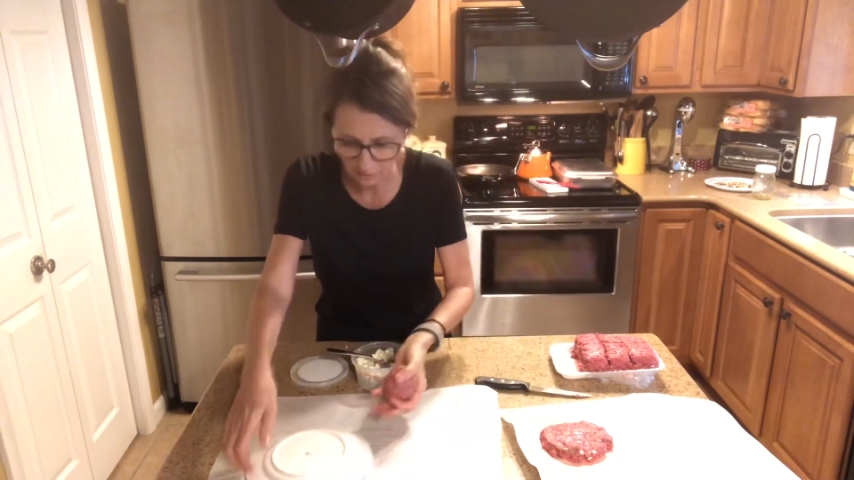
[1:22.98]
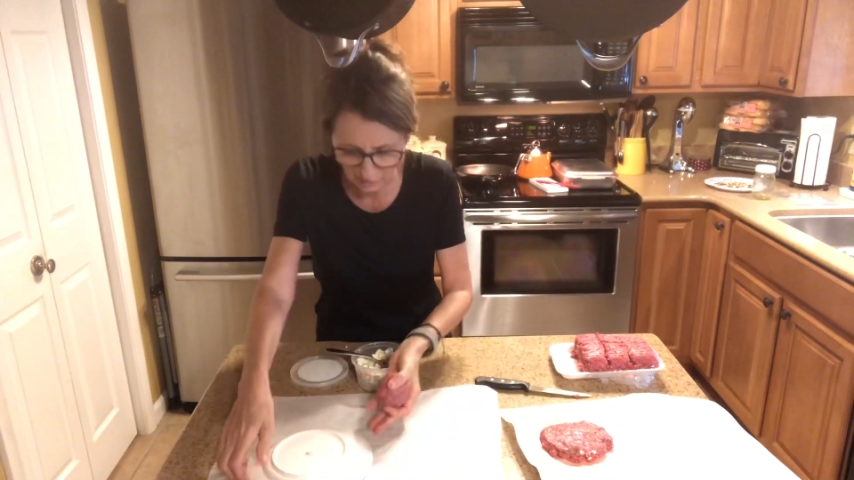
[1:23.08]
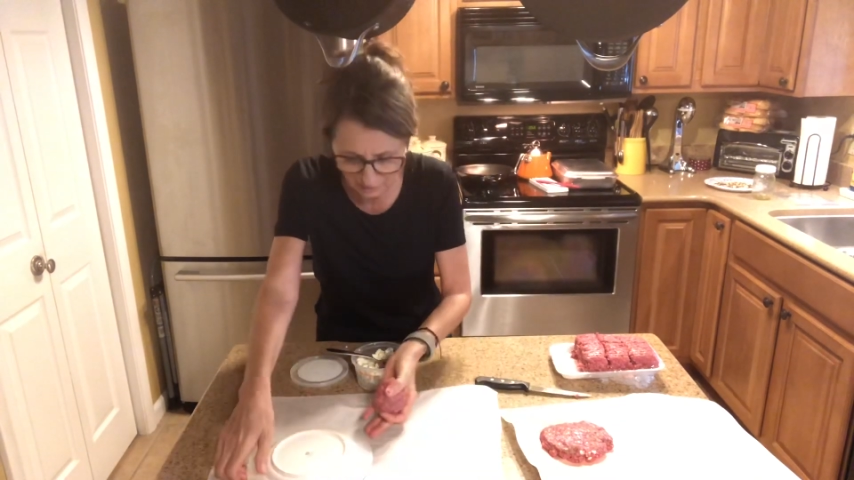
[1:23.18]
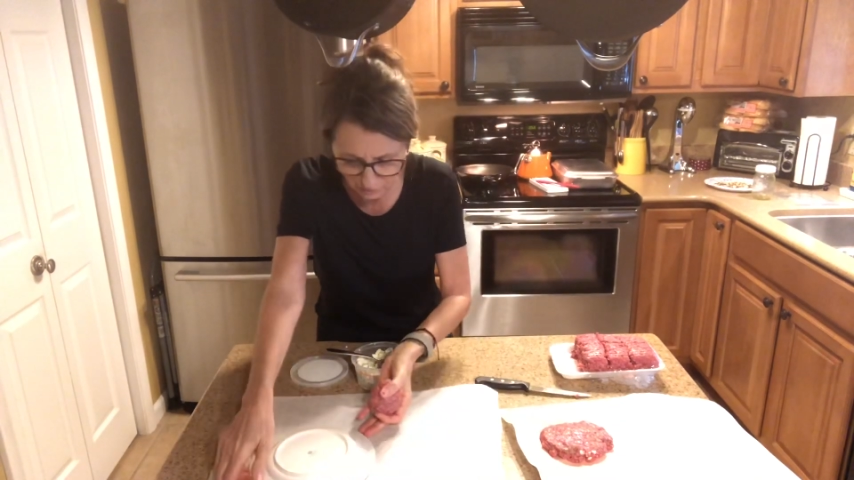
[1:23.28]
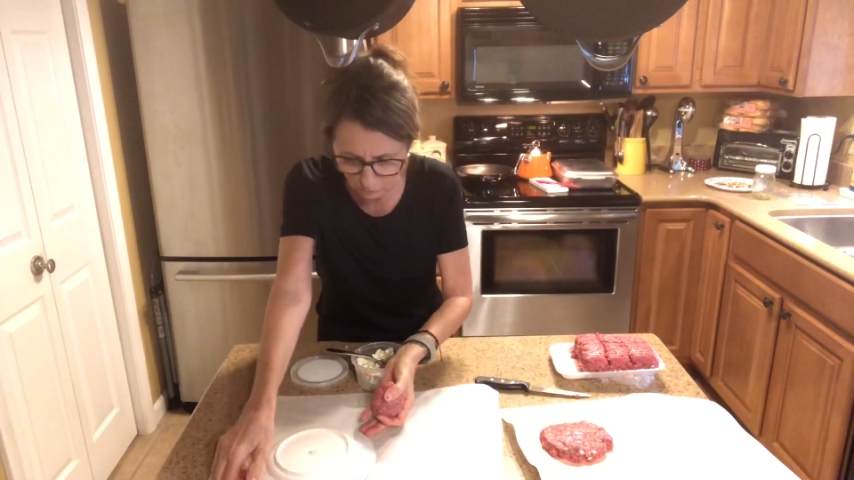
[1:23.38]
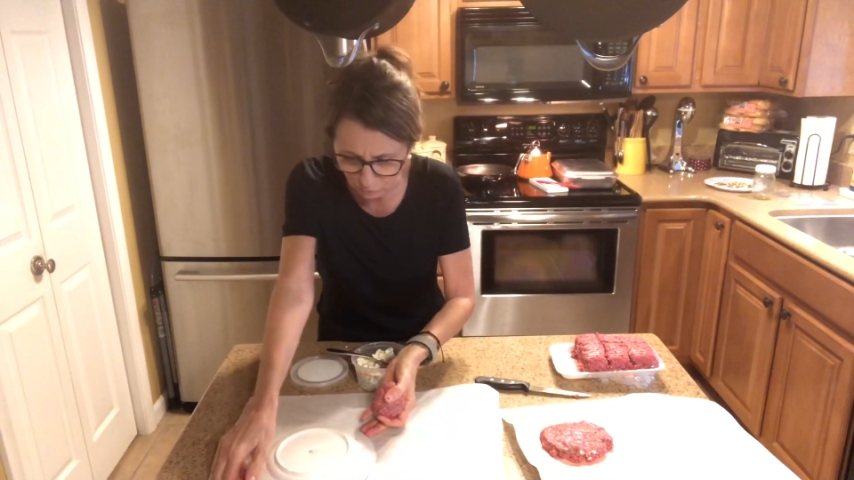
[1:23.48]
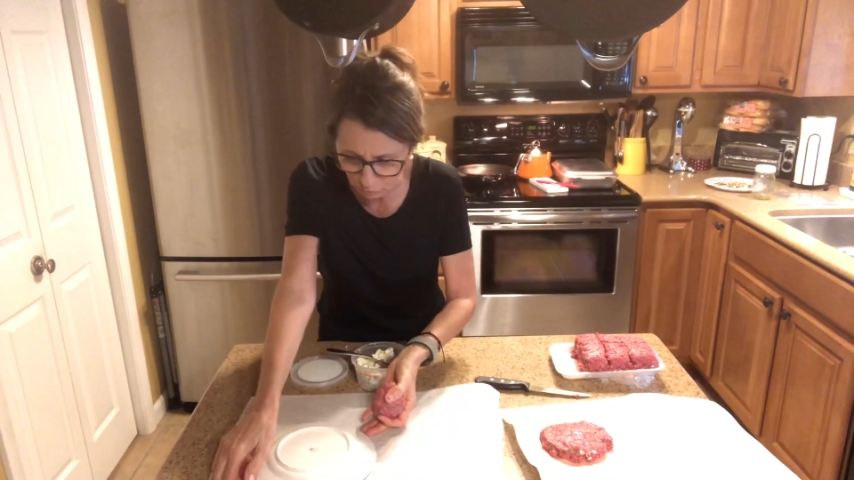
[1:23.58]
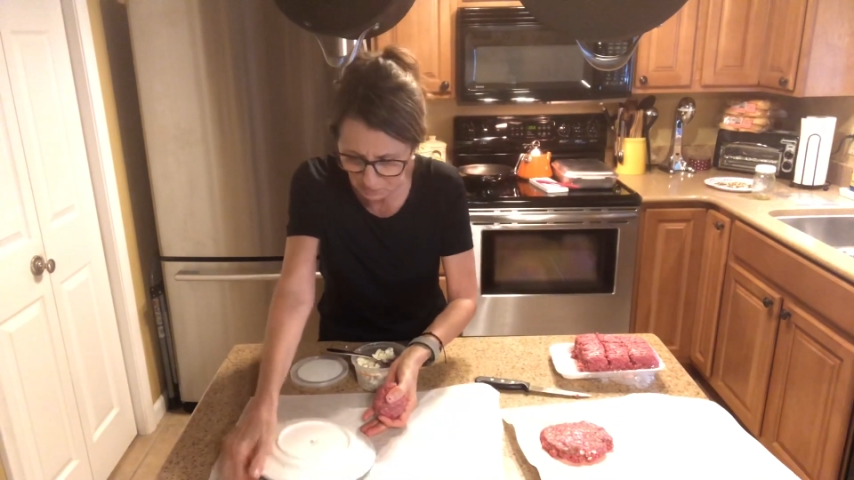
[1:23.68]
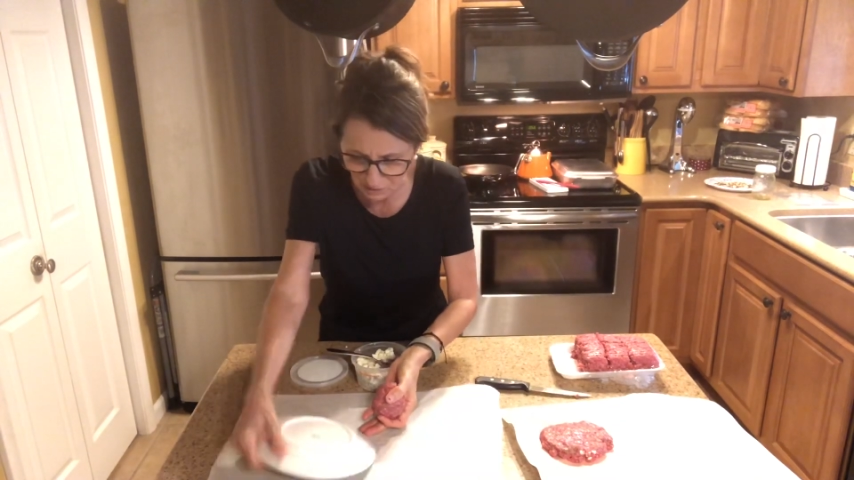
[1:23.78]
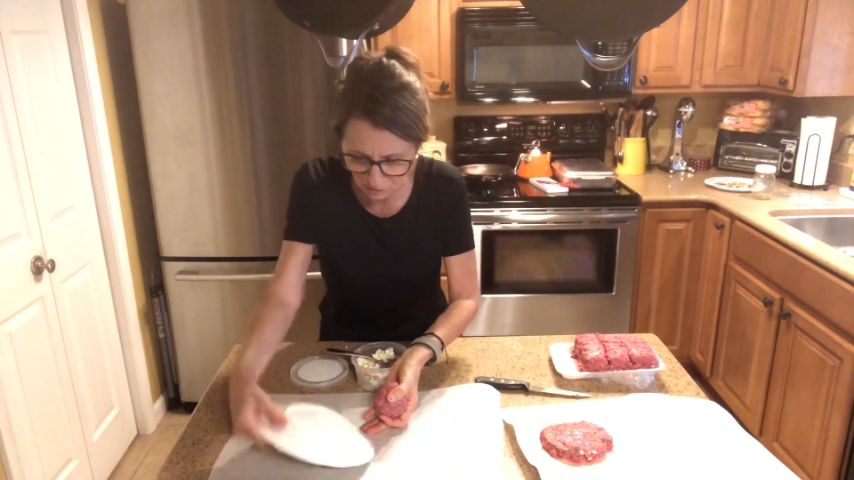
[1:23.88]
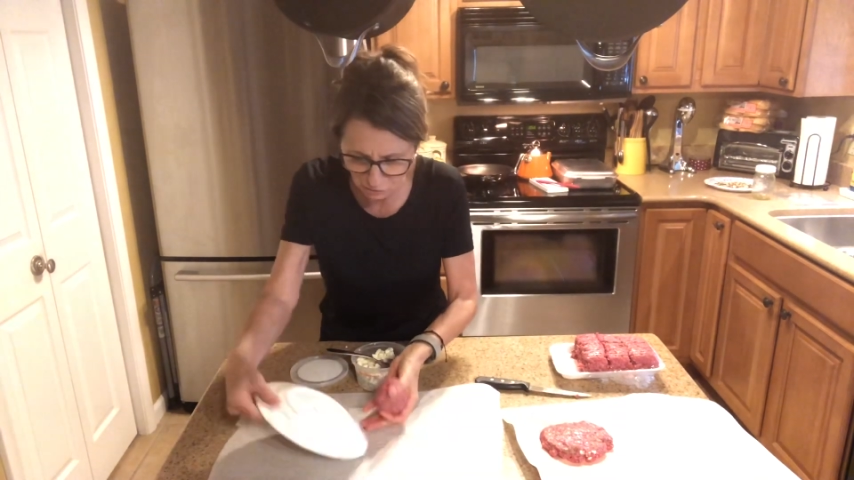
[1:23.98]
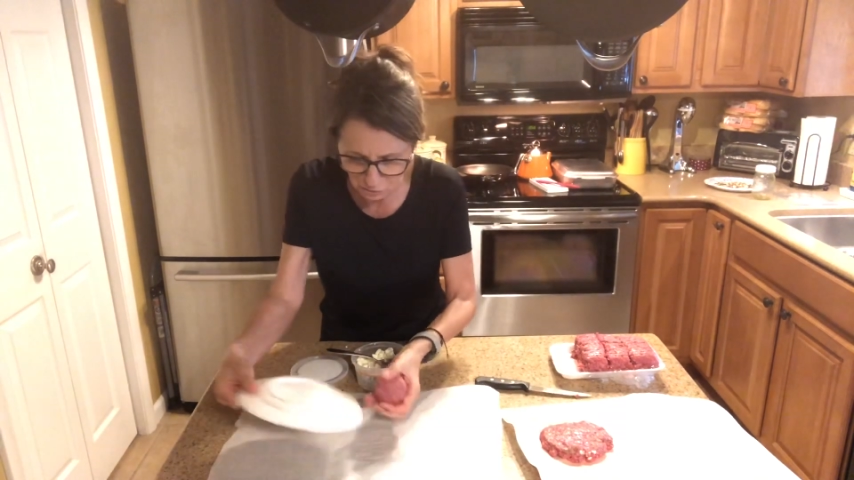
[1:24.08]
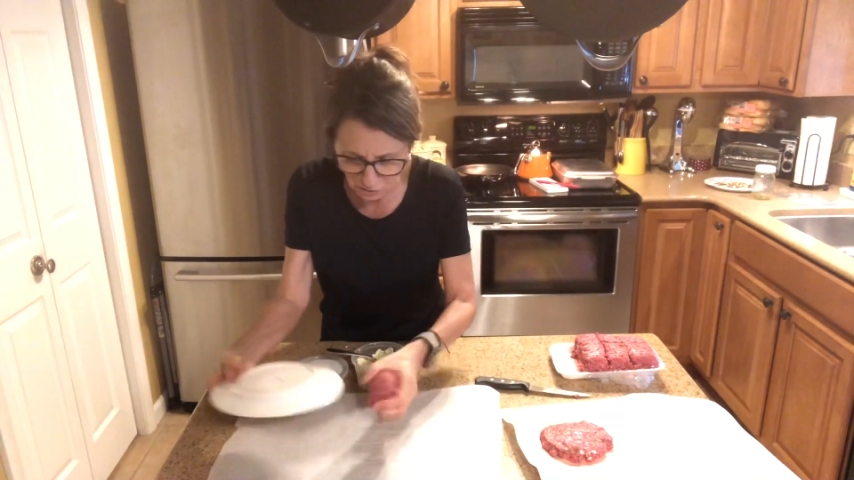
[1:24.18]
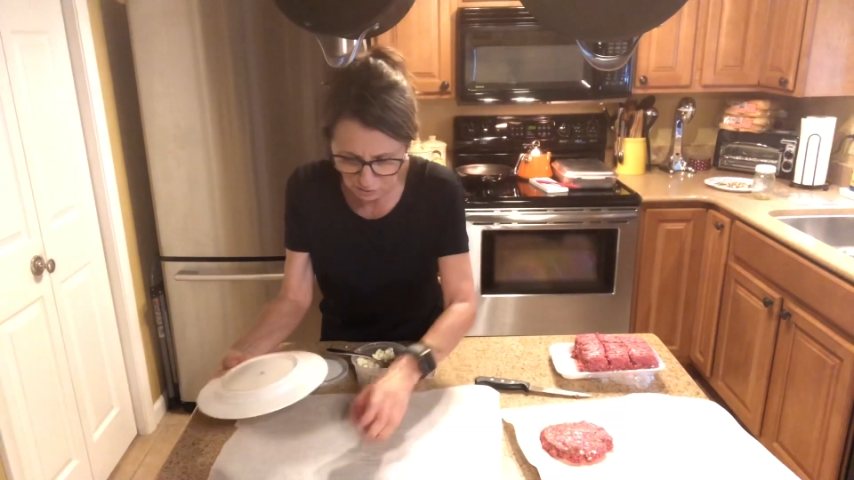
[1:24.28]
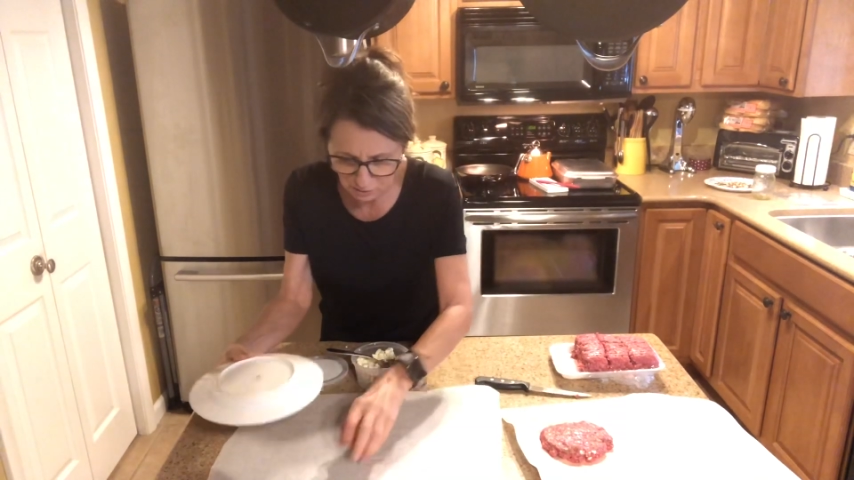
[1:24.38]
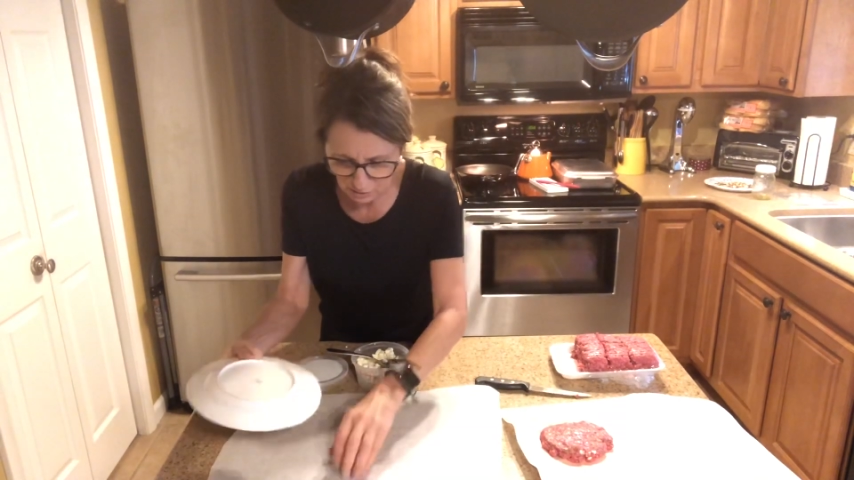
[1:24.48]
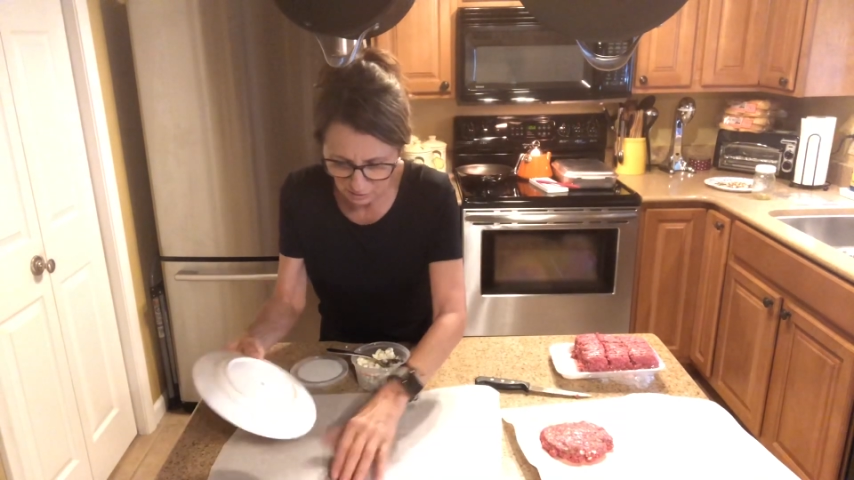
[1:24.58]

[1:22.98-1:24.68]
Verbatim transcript: I like the sweet onion